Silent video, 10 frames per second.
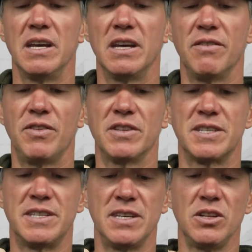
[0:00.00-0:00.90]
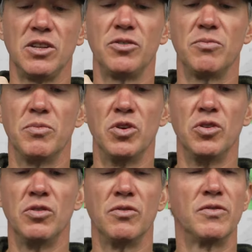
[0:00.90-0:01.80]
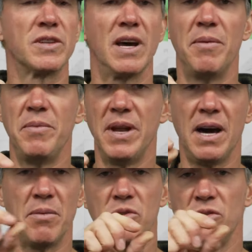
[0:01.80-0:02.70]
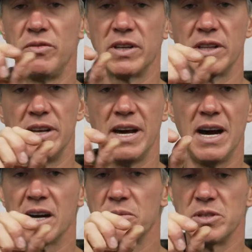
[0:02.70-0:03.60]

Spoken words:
If this D-loop moves, I'm not moving the nock